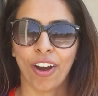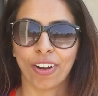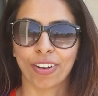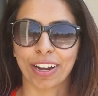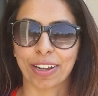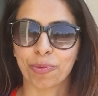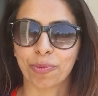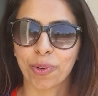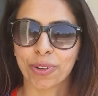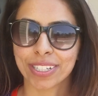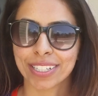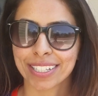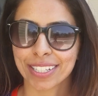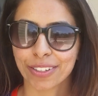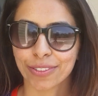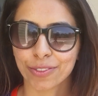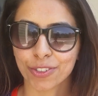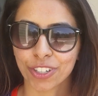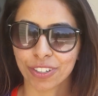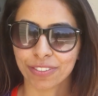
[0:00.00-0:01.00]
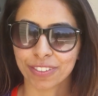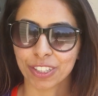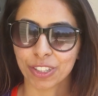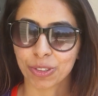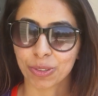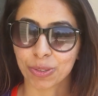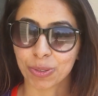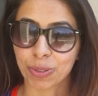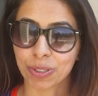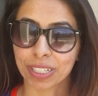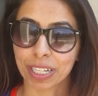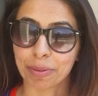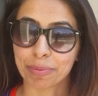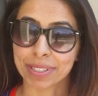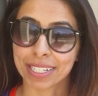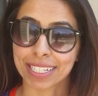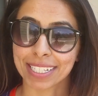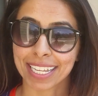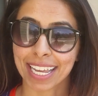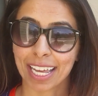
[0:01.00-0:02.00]
Alright, once you've driven through
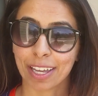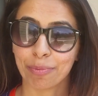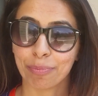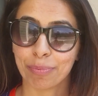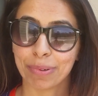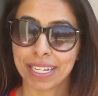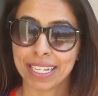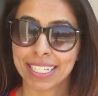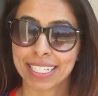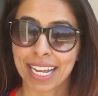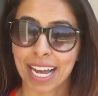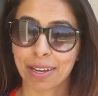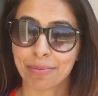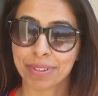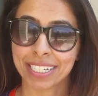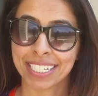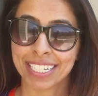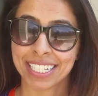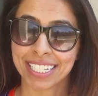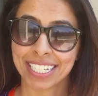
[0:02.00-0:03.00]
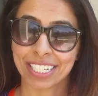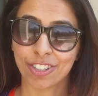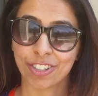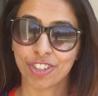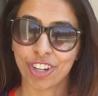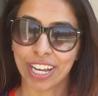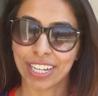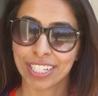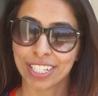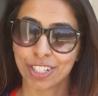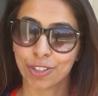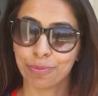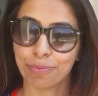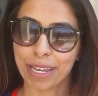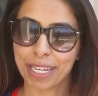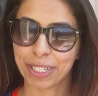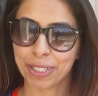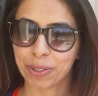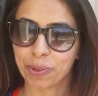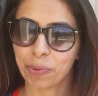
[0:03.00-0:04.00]
Clemson's campus, I'm going to suggest you
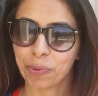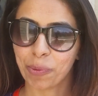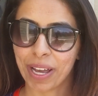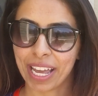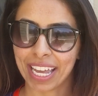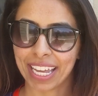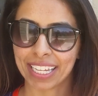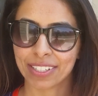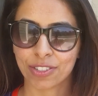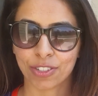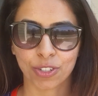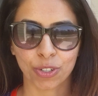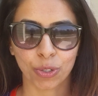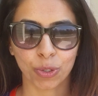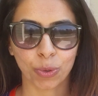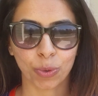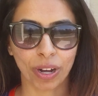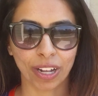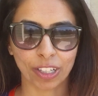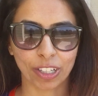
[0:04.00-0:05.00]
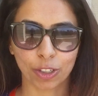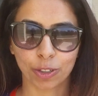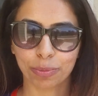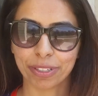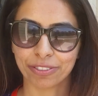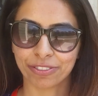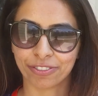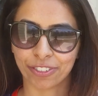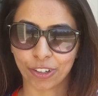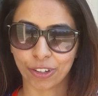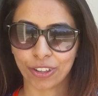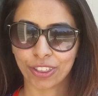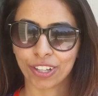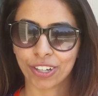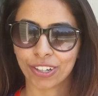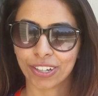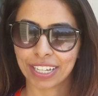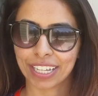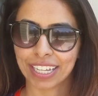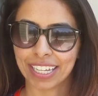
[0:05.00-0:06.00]
make your way to a little bit
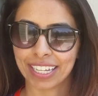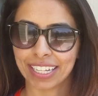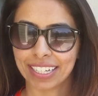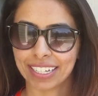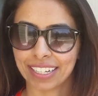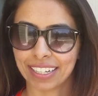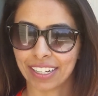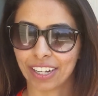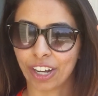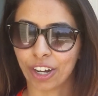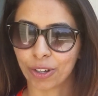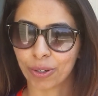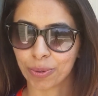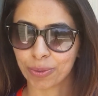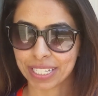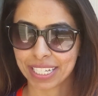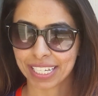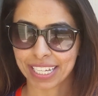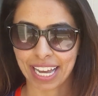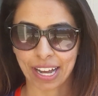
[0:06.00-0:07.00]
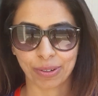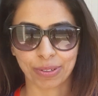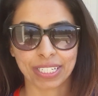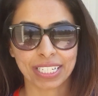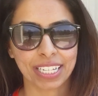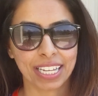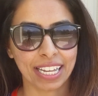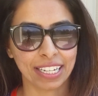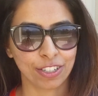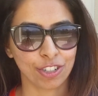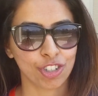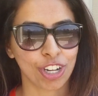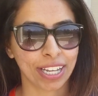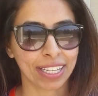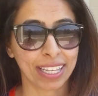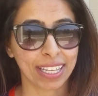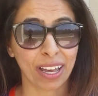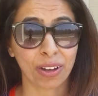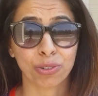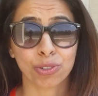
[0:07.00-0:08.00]
further in Oconee County and
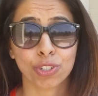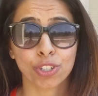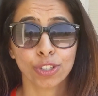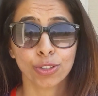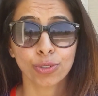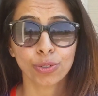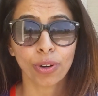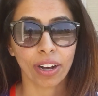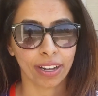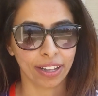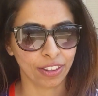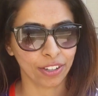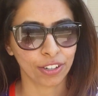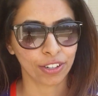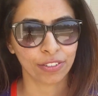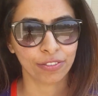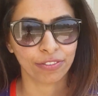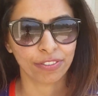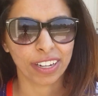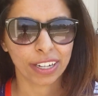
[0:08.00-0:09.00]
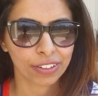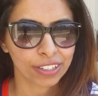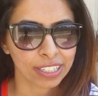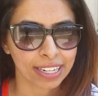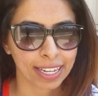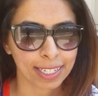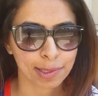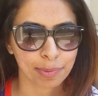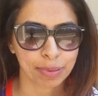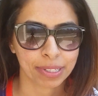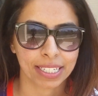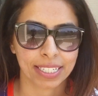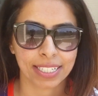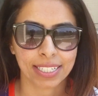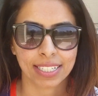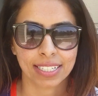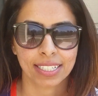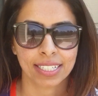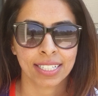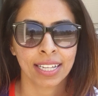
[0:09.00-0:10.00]
check out two other very nice
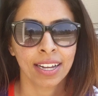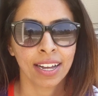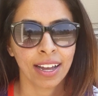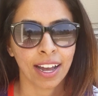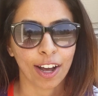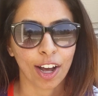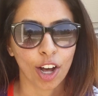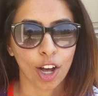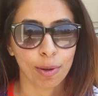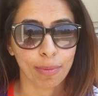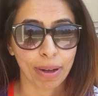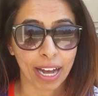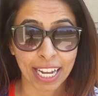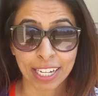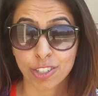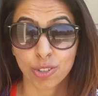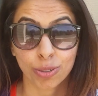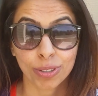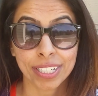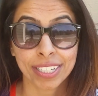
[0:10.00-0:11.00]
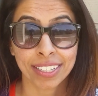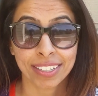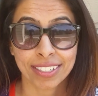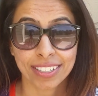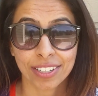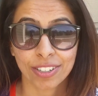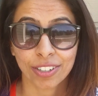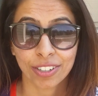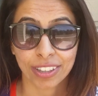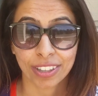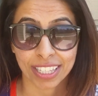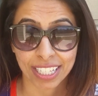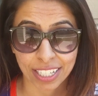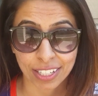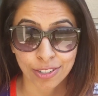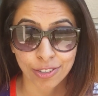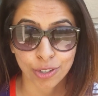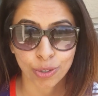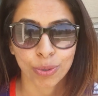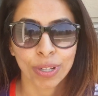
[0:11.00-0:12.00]
places. I truly consider
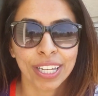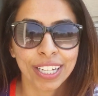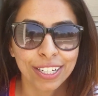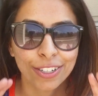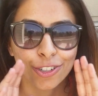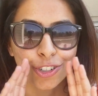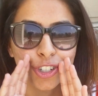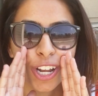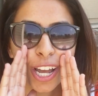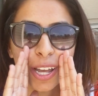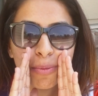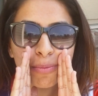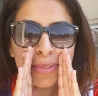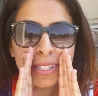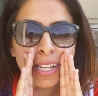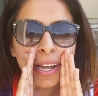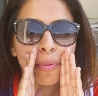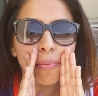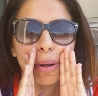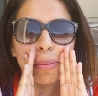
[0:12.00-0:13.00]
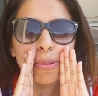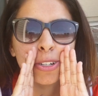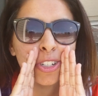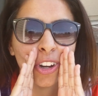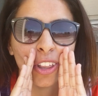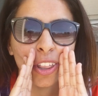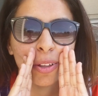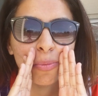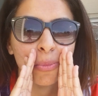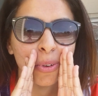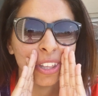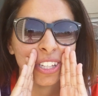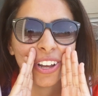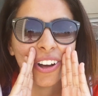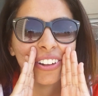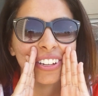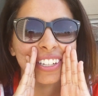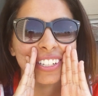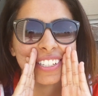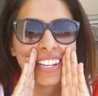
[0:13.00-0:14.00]
these two hidden gems. I'm going to share them with
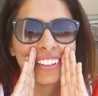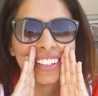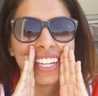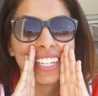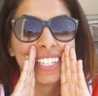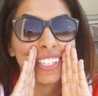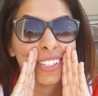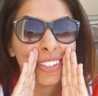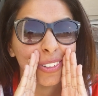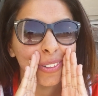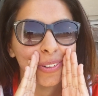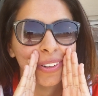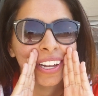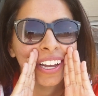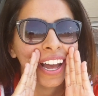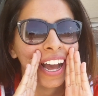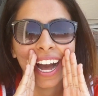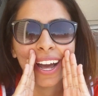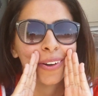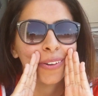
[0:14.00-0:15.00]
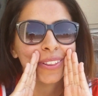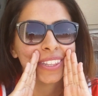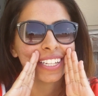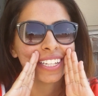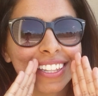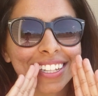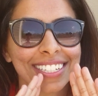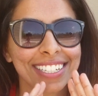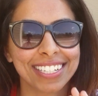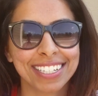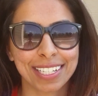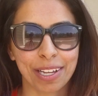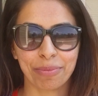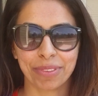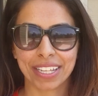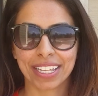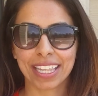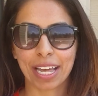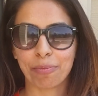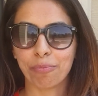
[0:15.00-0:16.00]
y'all because I like you. I think this is
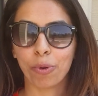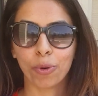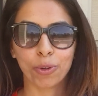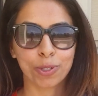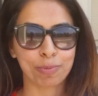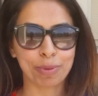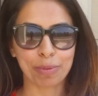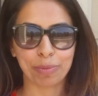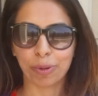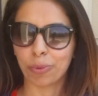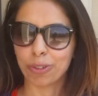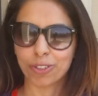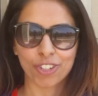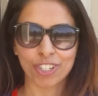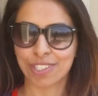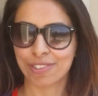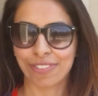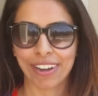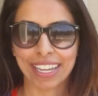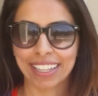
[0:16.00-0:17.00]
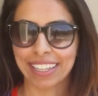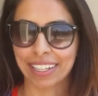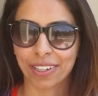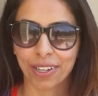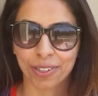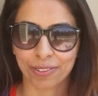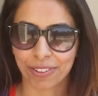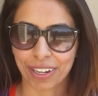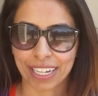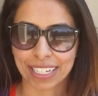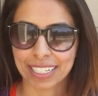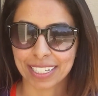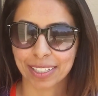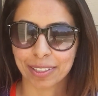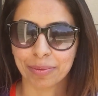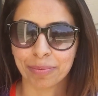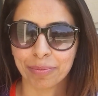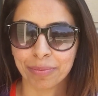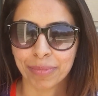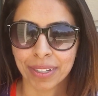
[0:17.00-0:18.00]
something that most people will just find like on a
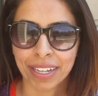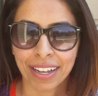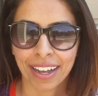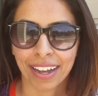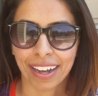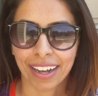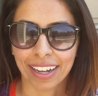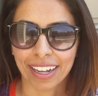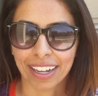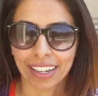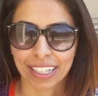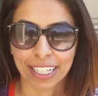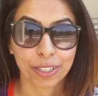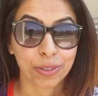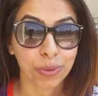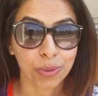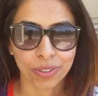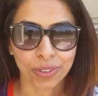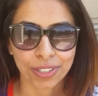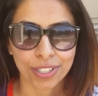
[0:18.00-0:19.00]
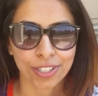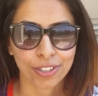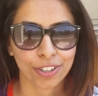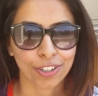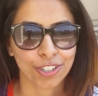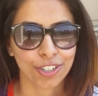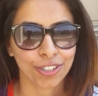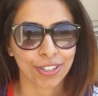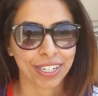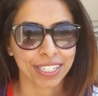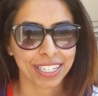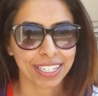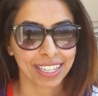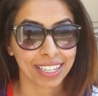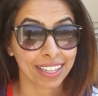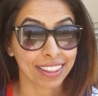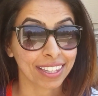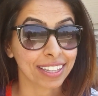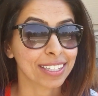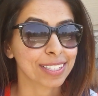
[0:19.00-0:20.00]
random like Google search or
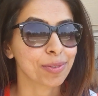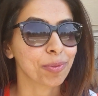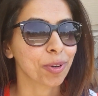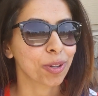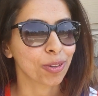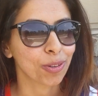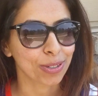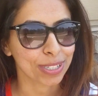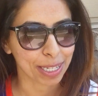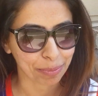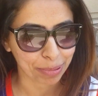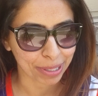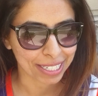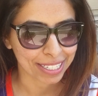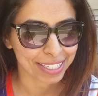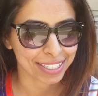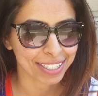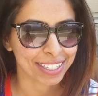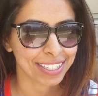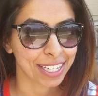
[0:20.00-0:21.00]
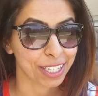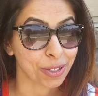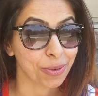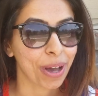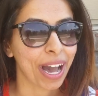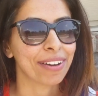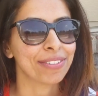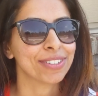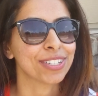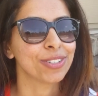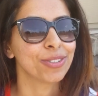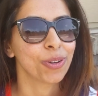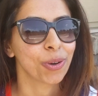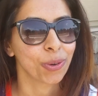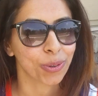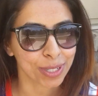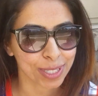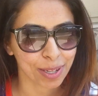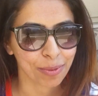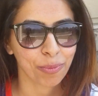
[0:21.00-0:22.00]
anything. I think this is one of those like places that you have to
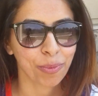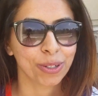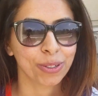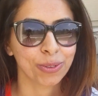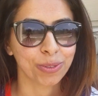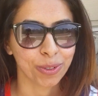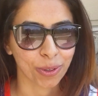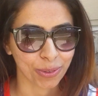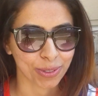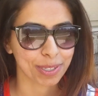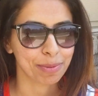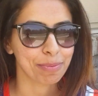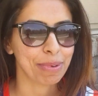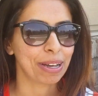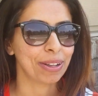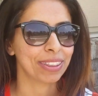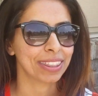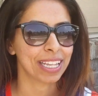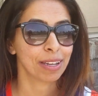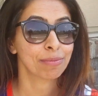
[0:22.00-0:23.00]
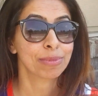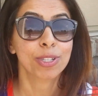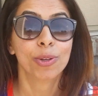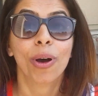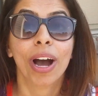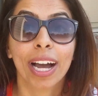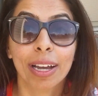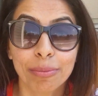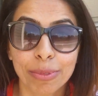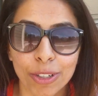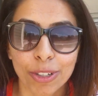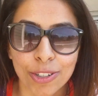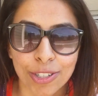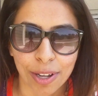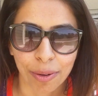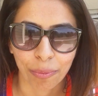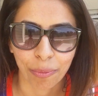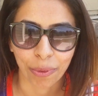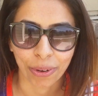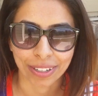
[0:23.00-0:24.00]
know someone who knows about them. So I'm your
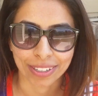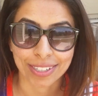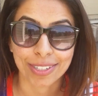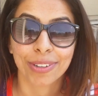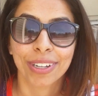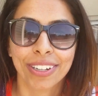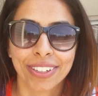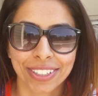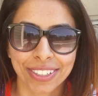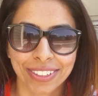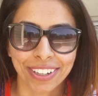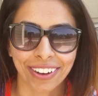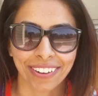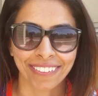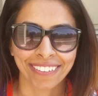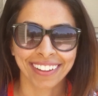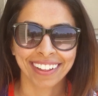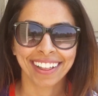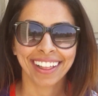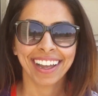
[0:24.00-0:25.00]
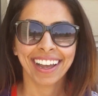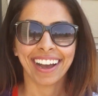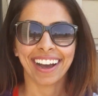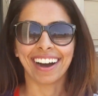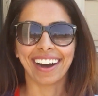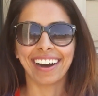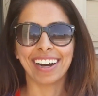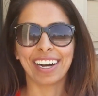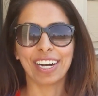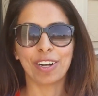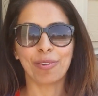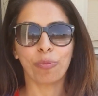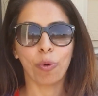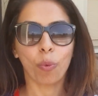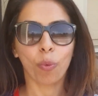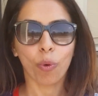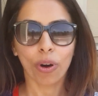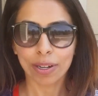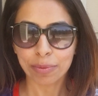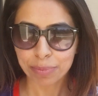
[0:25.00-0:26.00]
someone. So here you go.
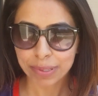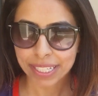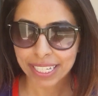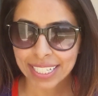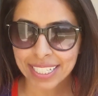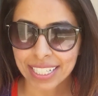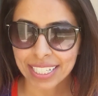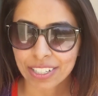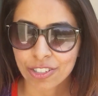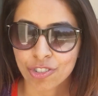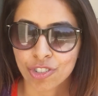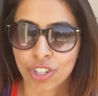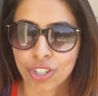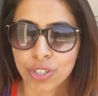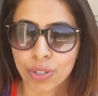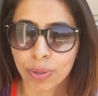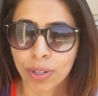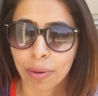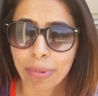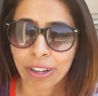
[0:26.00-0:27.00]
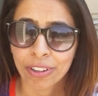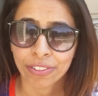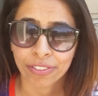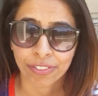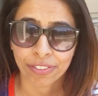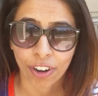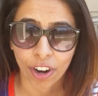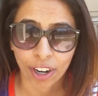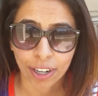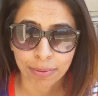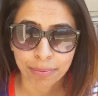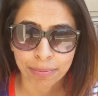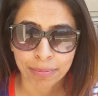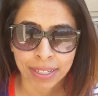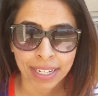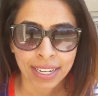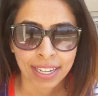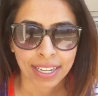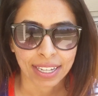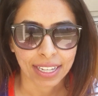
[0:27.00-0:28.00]
One place is Chattooga Belle Farm.
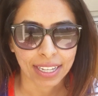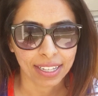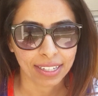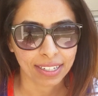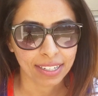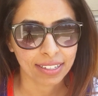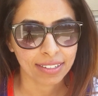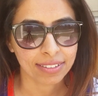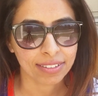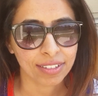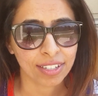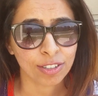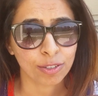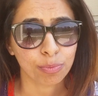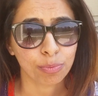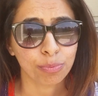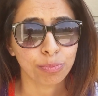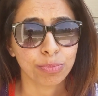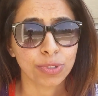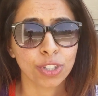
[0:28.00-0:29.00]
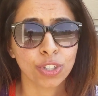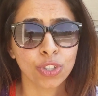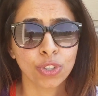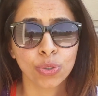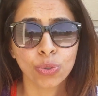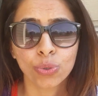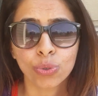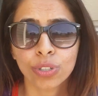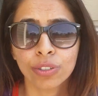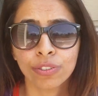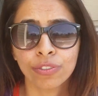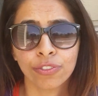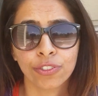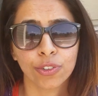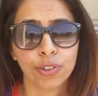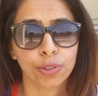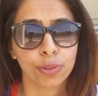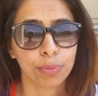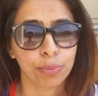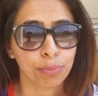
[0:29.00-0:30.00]
It is this
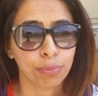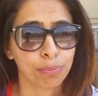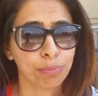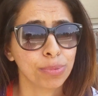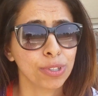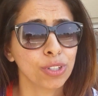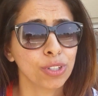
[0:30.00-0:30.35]
beautiful